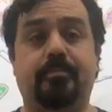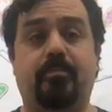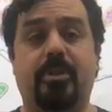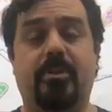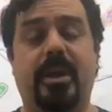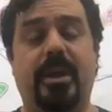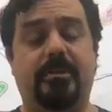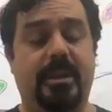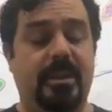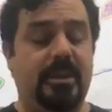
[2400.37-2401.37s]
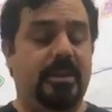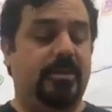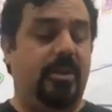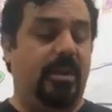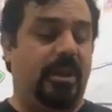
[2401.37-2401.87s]
Okay,
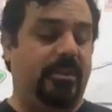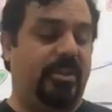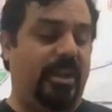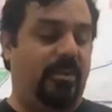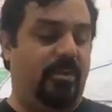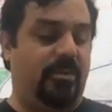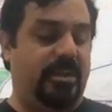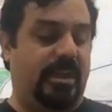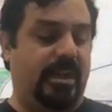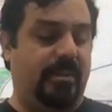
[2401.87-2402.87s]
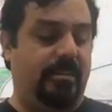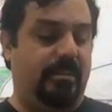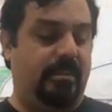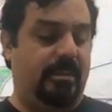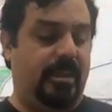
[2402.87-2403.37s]
so I'll check one more time
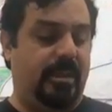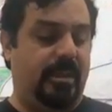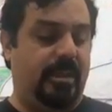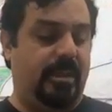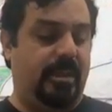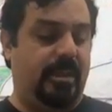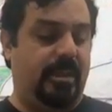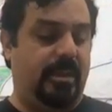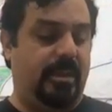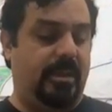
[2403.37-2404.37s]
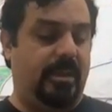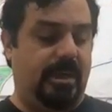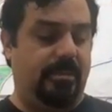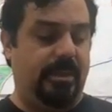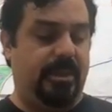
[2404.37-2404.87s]
and see if there's
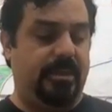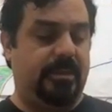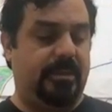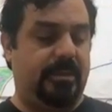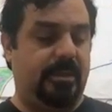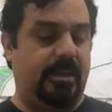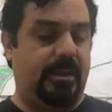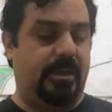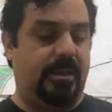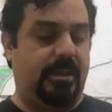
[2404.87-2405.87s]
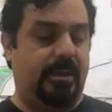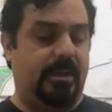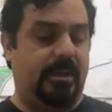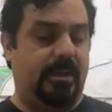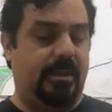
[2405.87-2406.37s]
any comments. I think
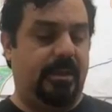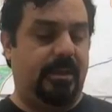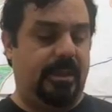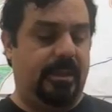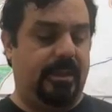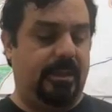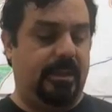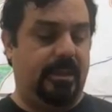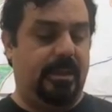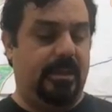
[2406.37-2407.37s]
that is it.